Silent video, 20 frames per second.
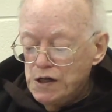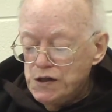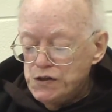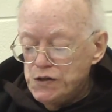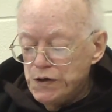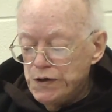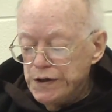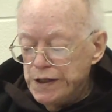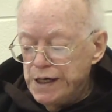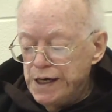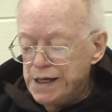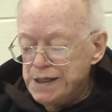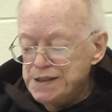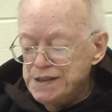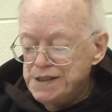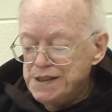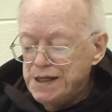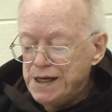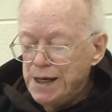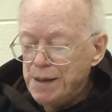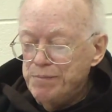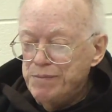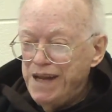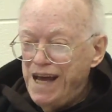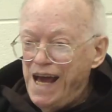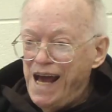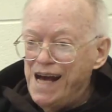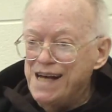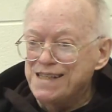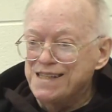So the nuns kept
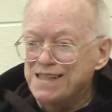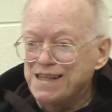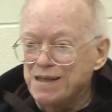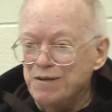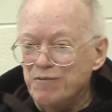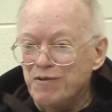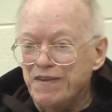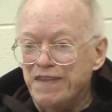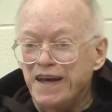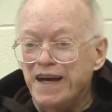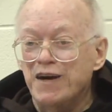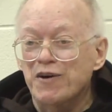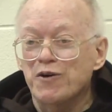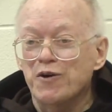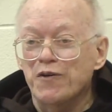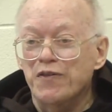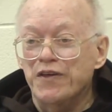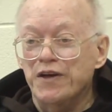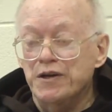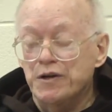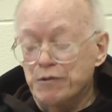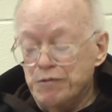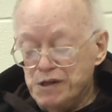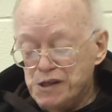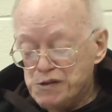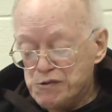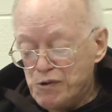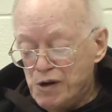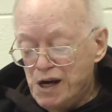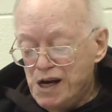asking when they heard that
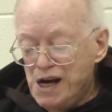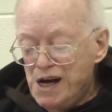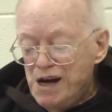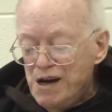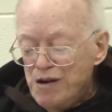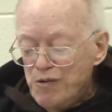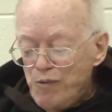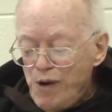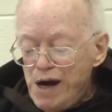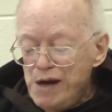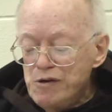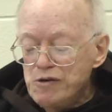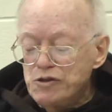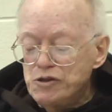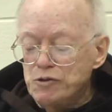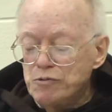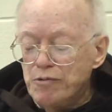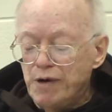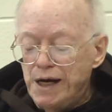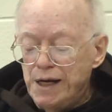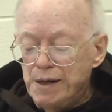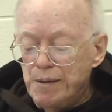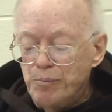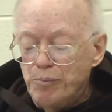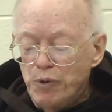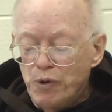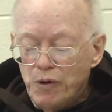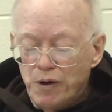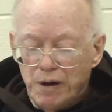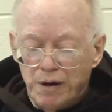Teresa, why don't you write a
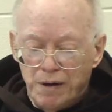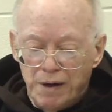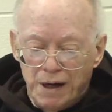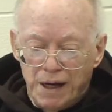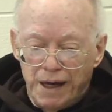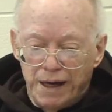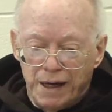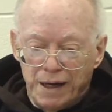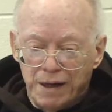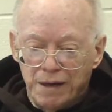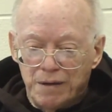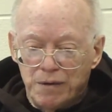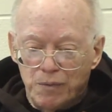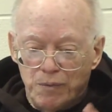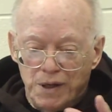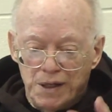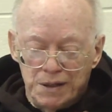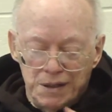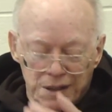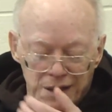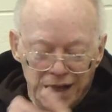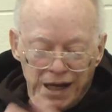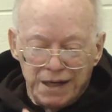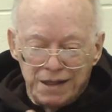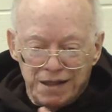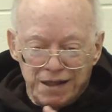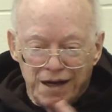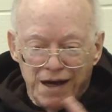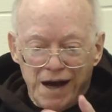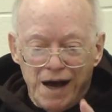book like the,
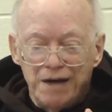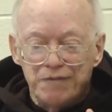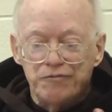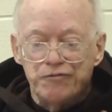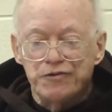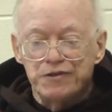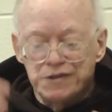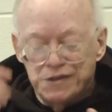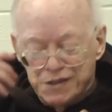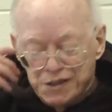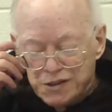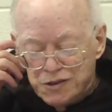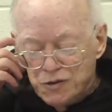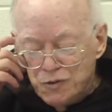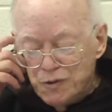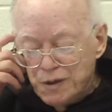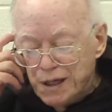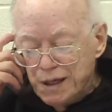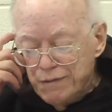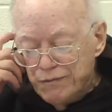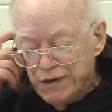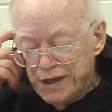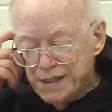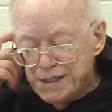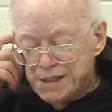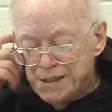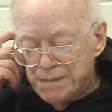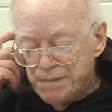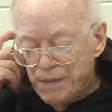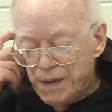like the conferences you give
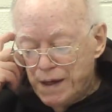us